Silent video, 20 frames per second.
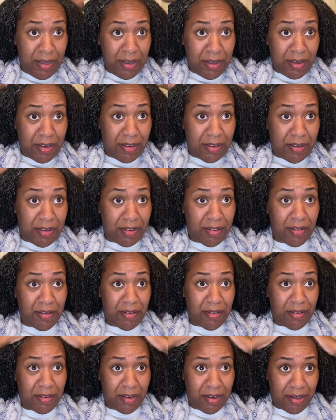because this
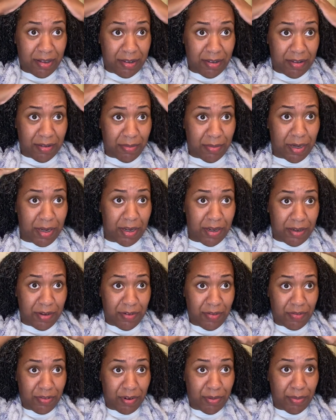is my
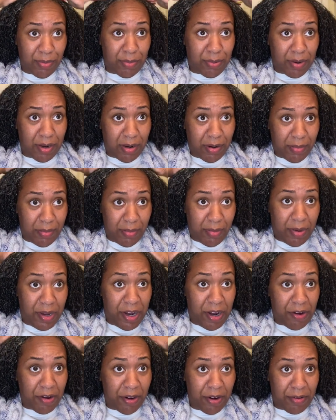trouble prop
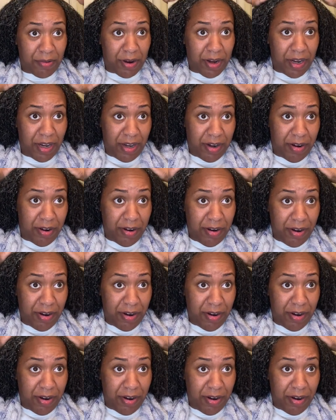area right here.